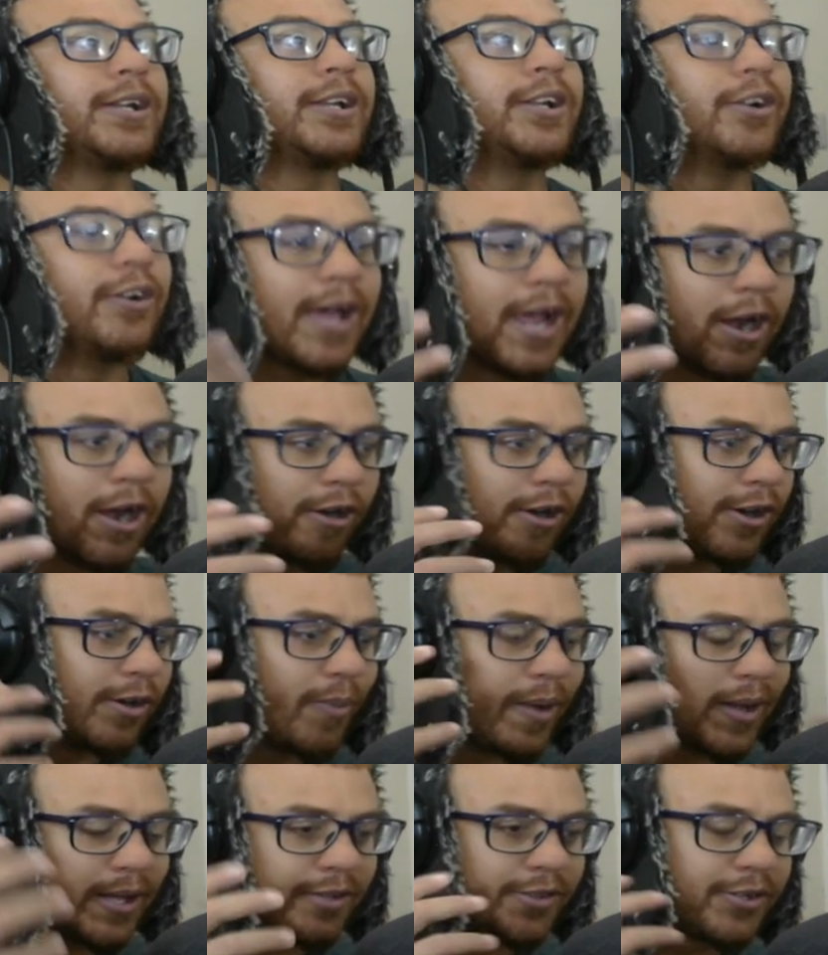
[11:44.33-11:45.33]
you know, Aaron
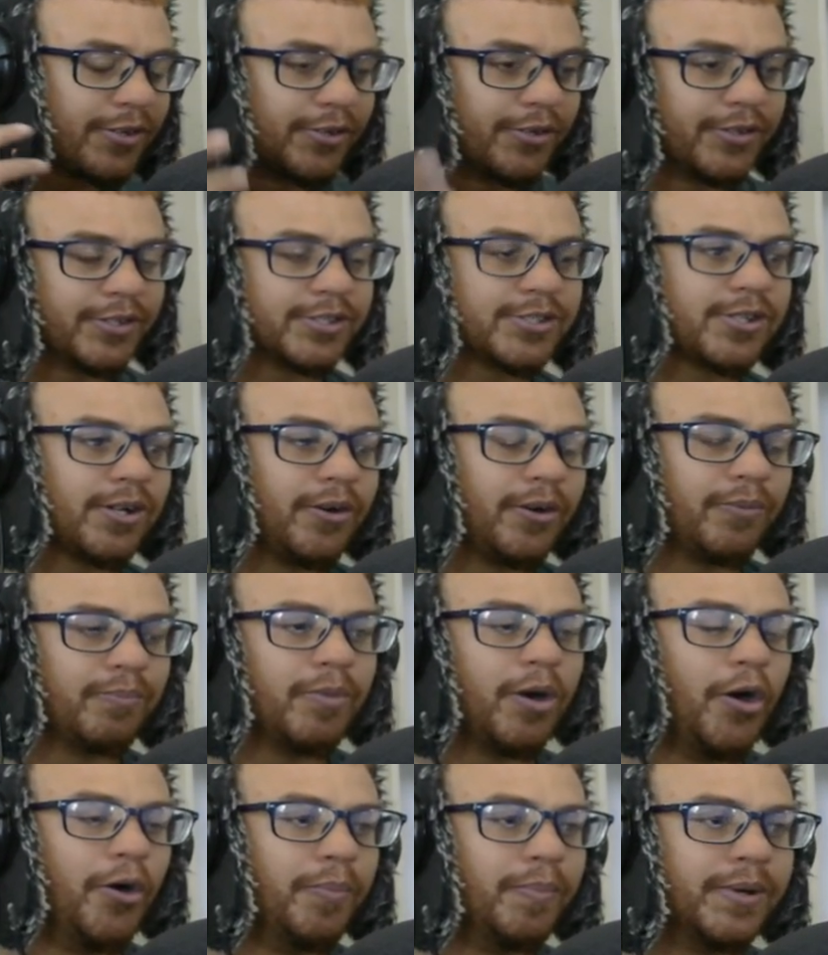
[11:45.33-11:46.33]
went through this whole
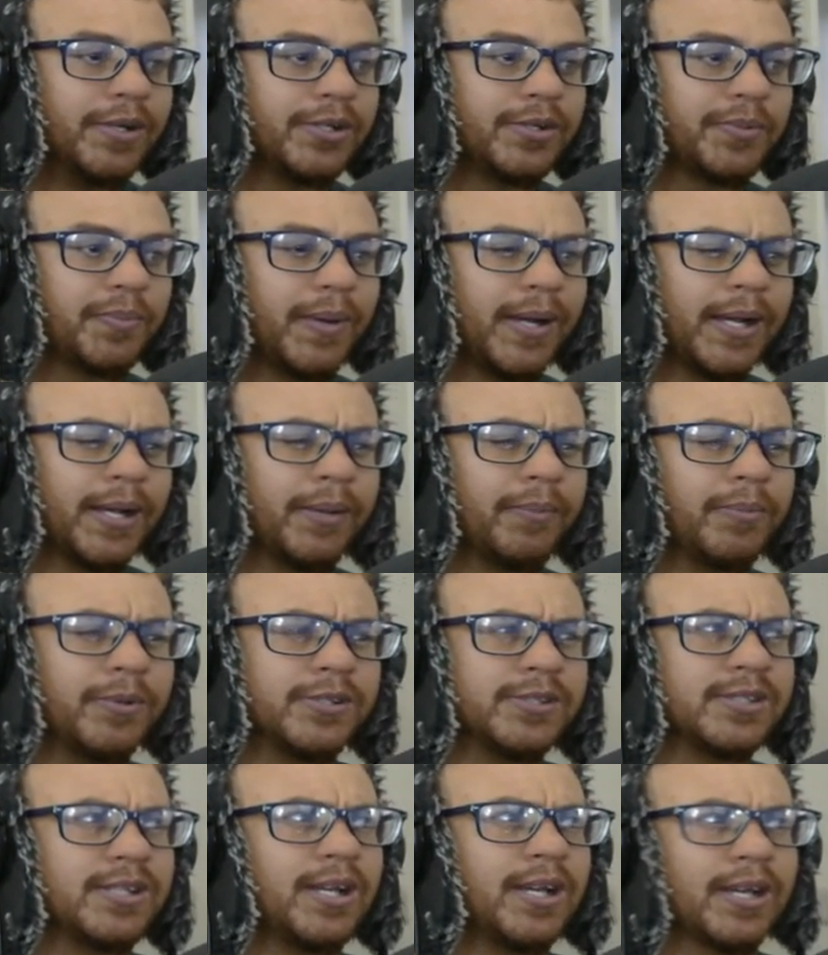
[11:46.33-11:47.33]
moment where he
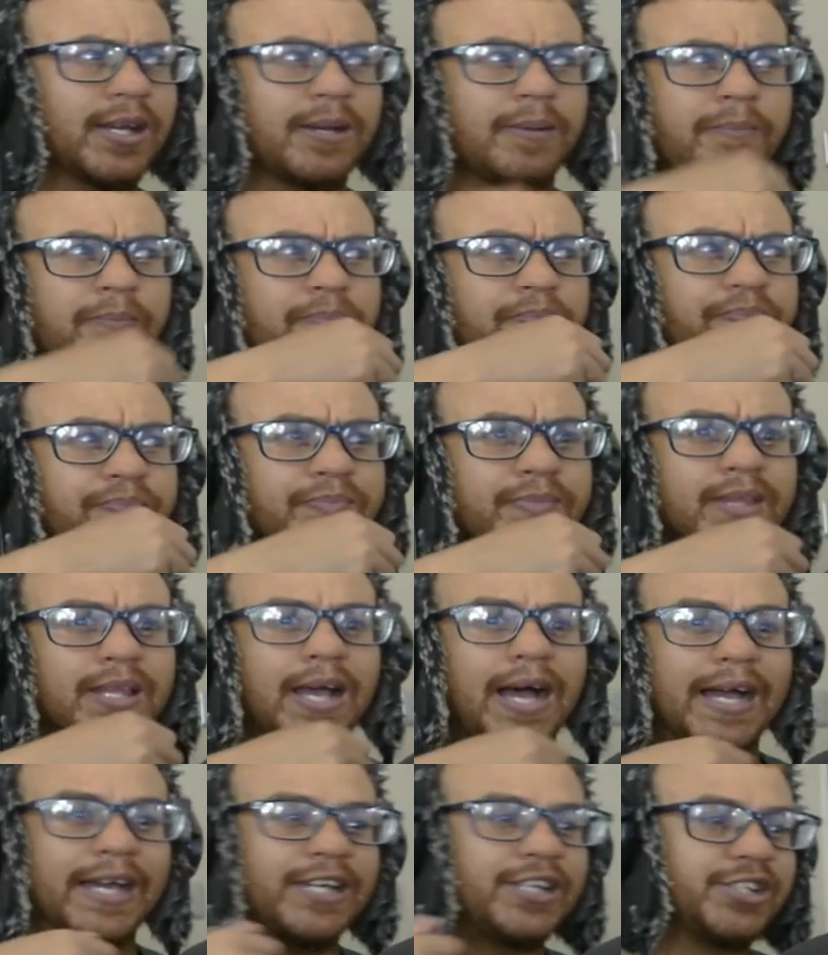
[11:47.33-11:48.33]
was like,
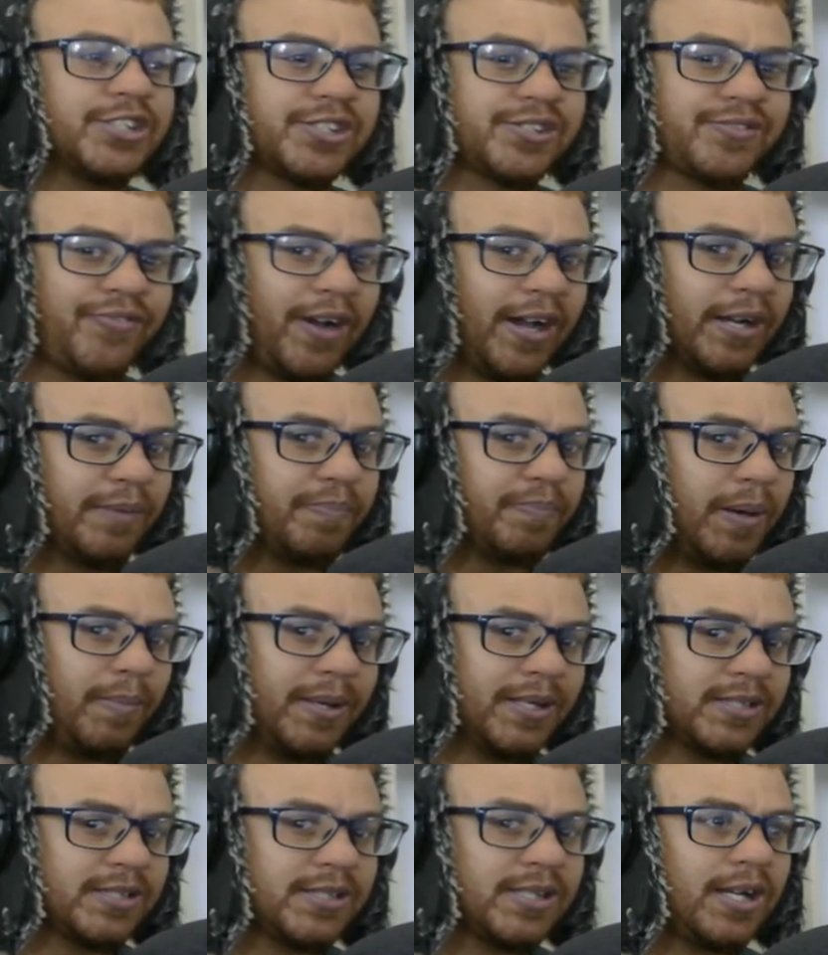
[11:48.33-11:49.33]
I can just fight by
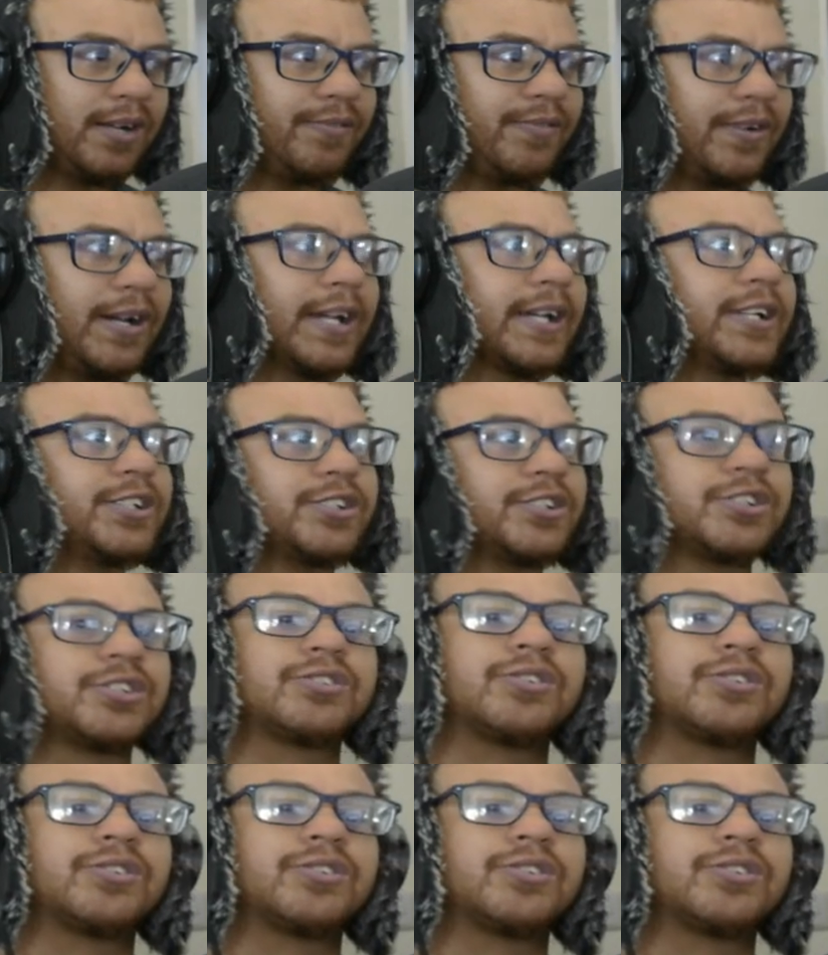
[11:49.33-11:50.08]
myself, I can just